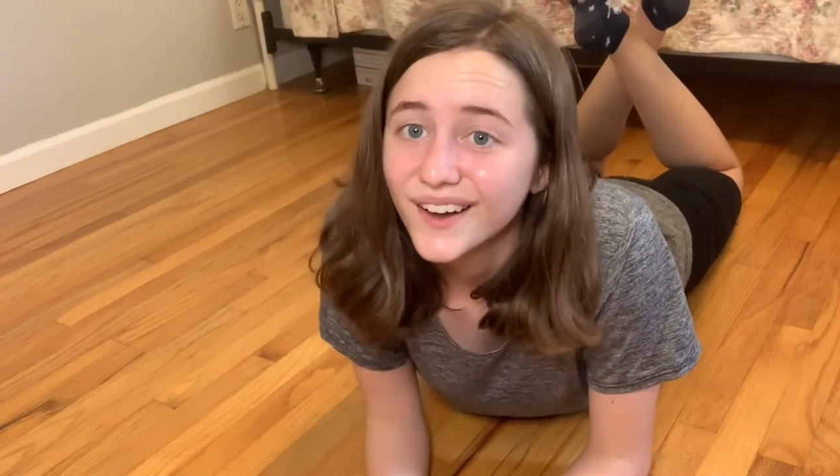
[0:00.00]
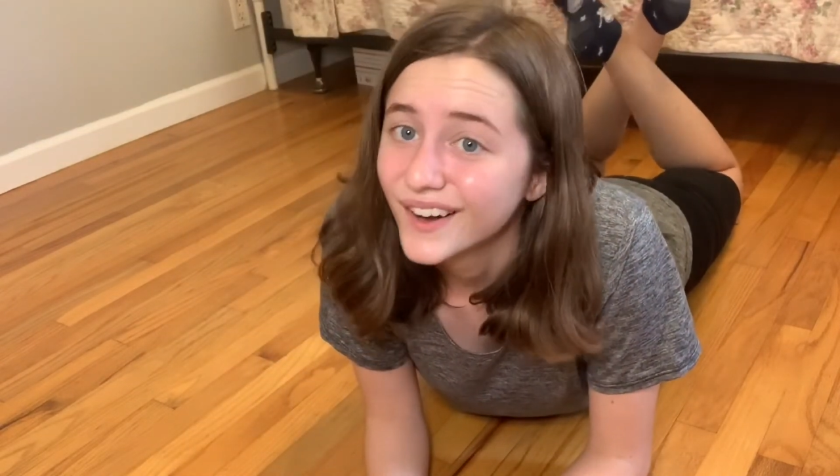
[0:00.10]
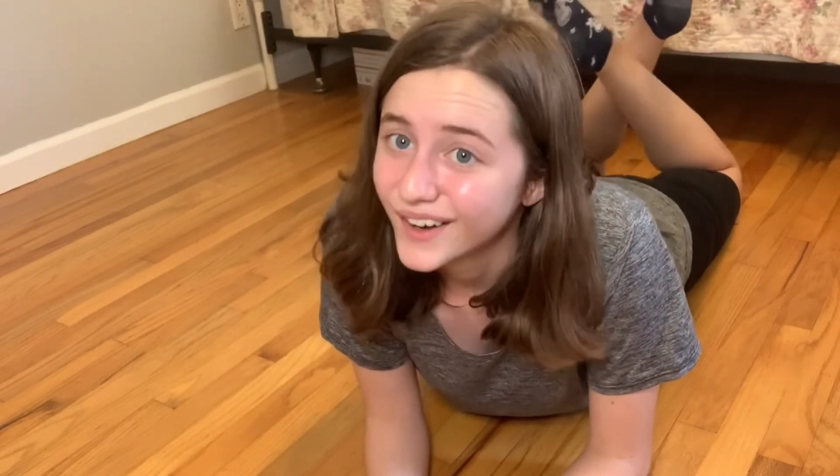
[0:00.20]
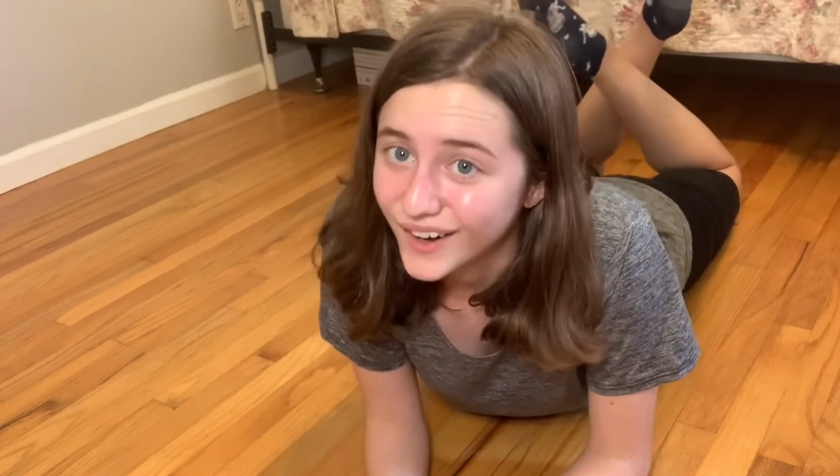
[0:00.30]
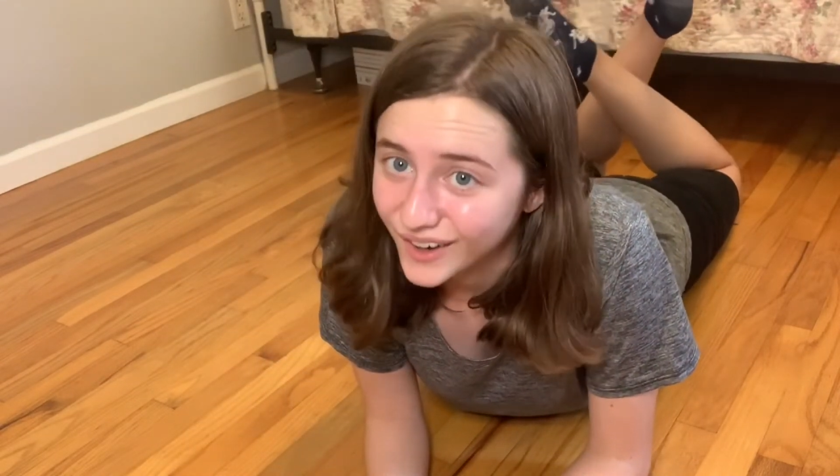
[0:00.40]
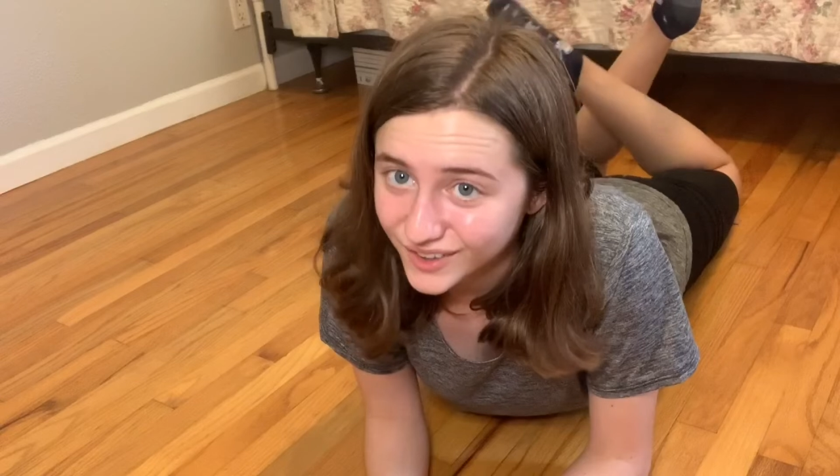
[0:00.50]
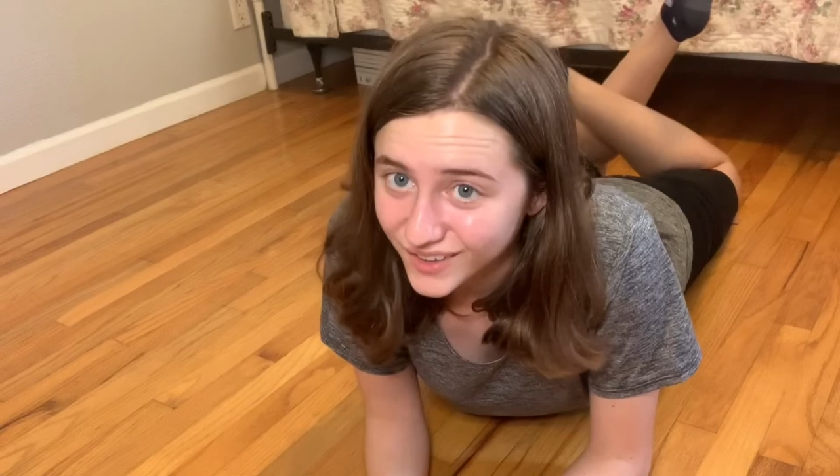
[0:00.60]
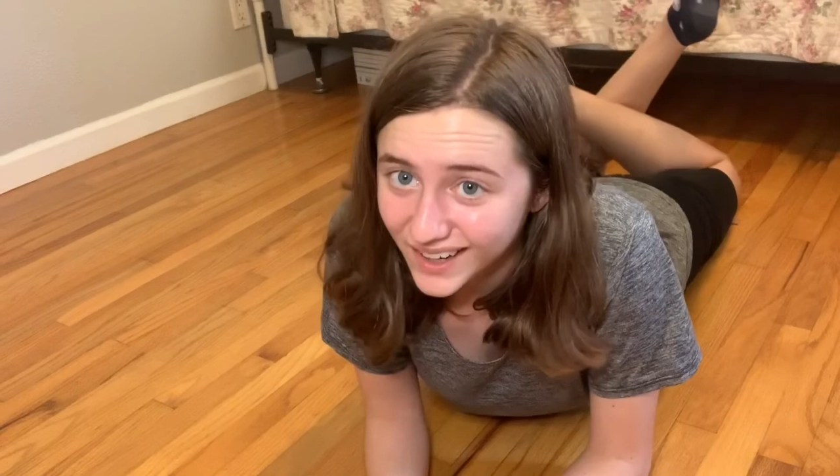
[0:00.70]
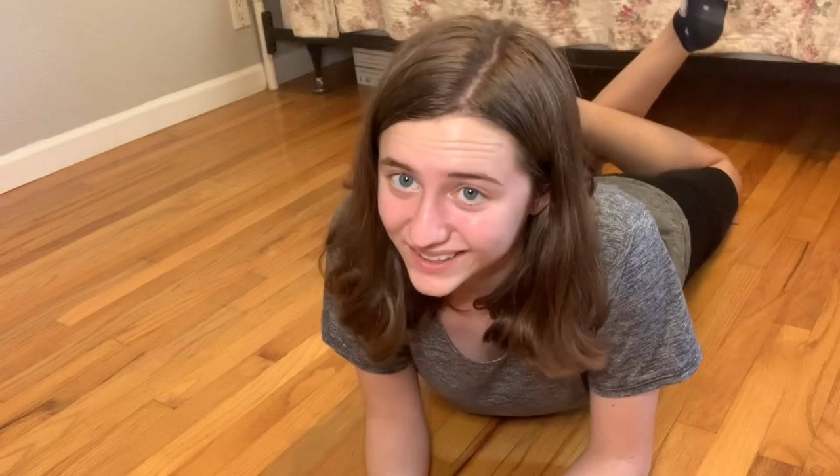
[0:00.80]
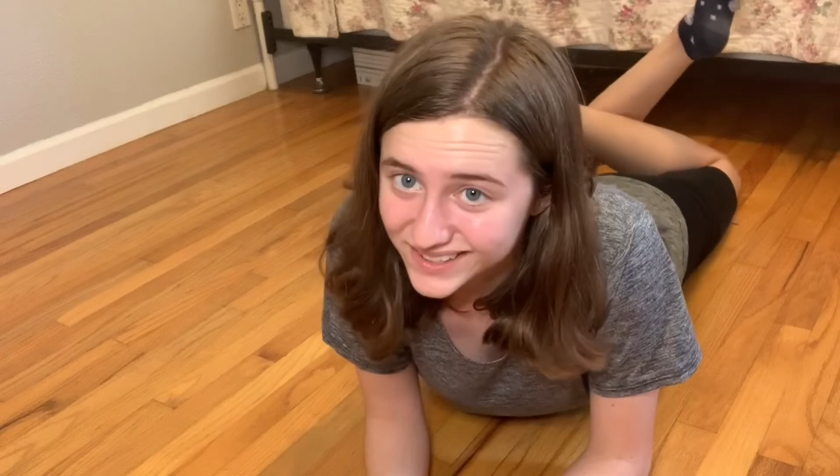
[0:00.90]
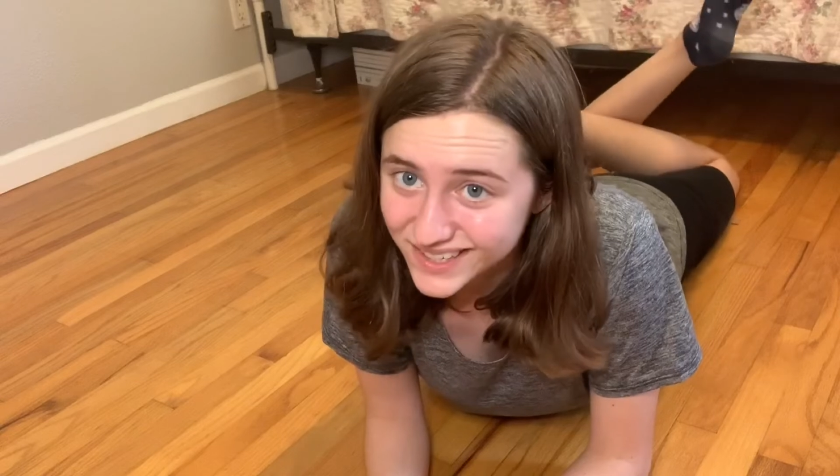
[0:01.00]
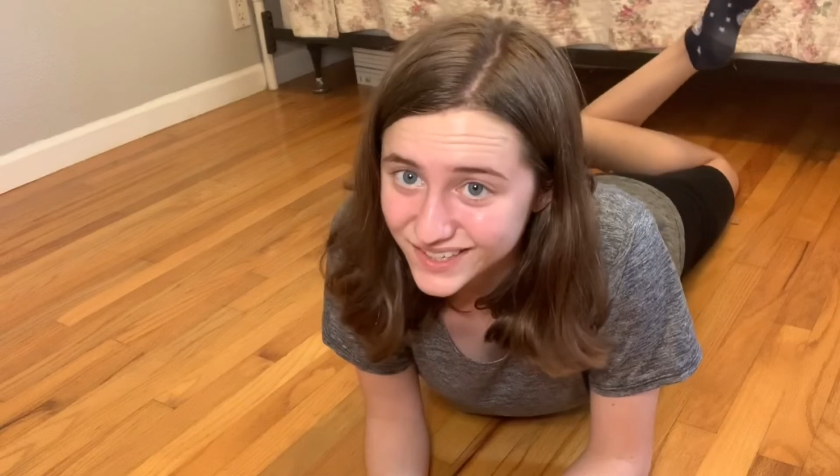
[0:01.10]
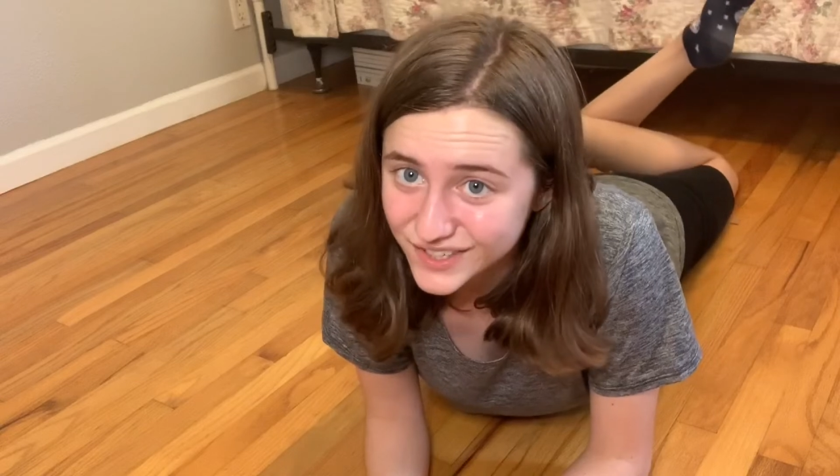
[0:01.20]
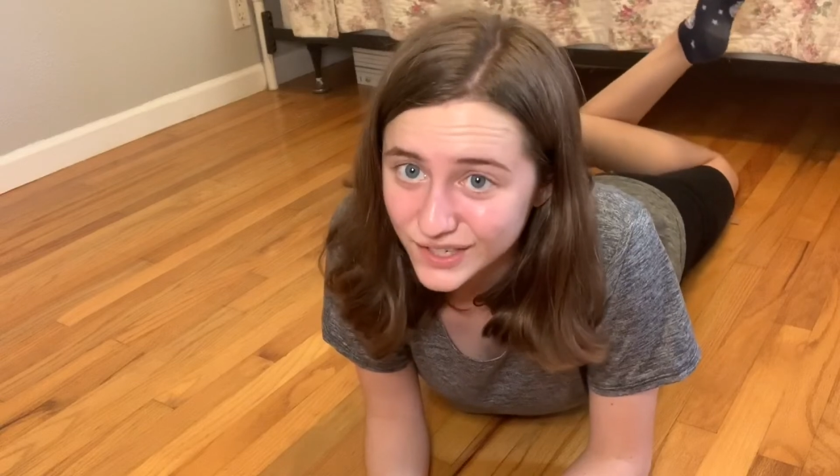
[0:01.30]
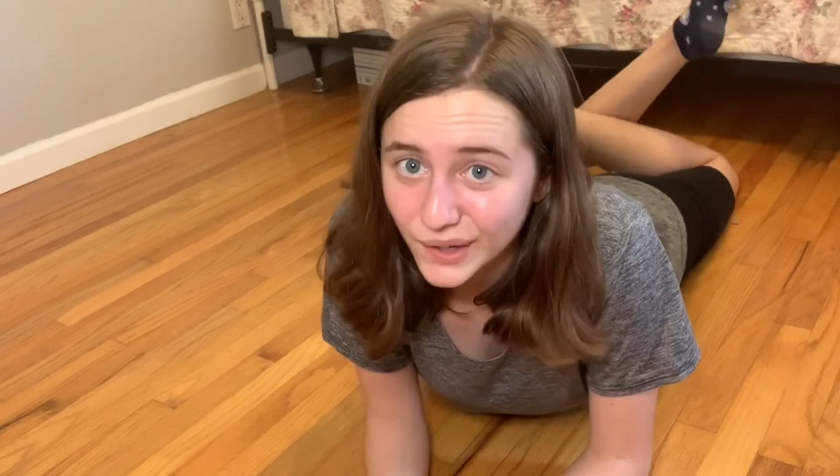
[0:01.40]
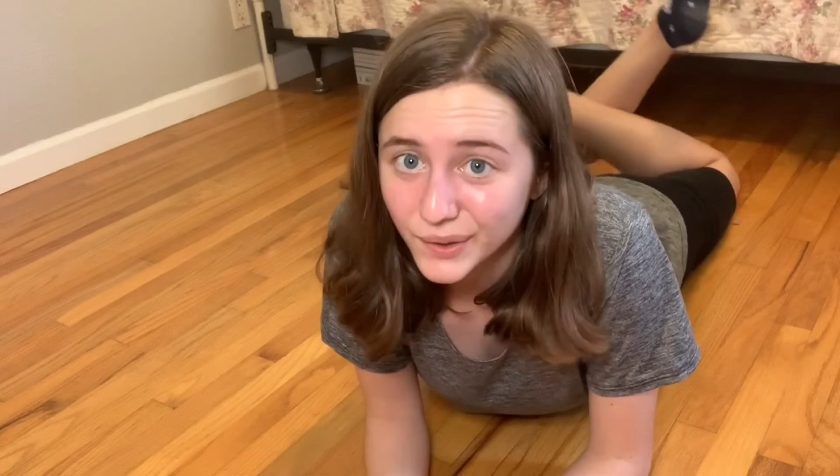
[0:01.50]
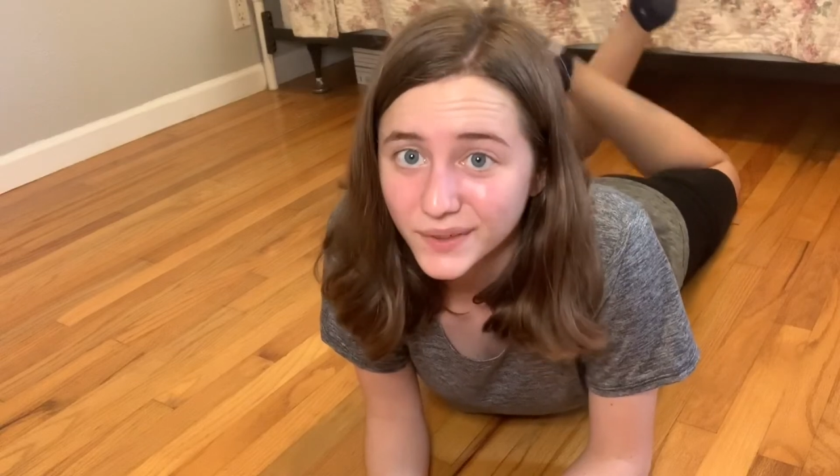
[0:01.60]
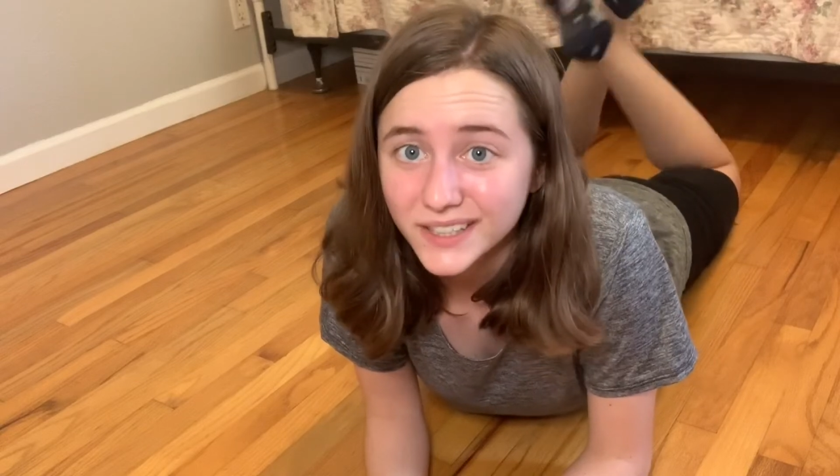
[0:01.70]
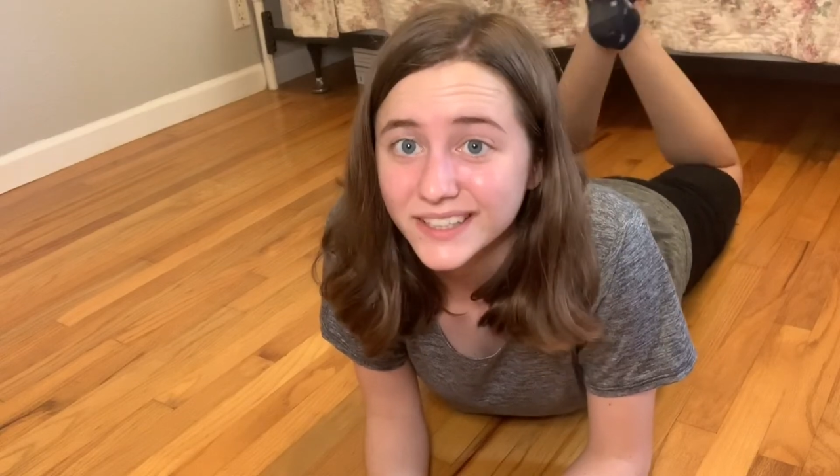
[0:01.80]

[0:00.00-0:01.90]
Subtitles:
Alright, so